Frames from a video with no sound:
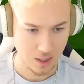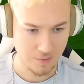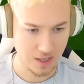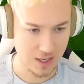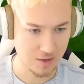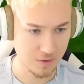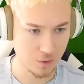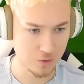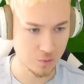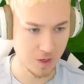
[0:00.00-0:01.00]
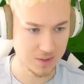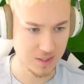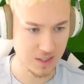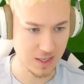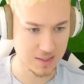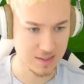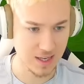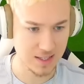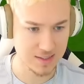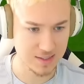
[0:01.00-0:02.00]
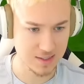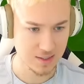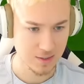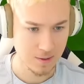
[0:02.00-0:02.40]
Can we get it through to Martinez? Yes!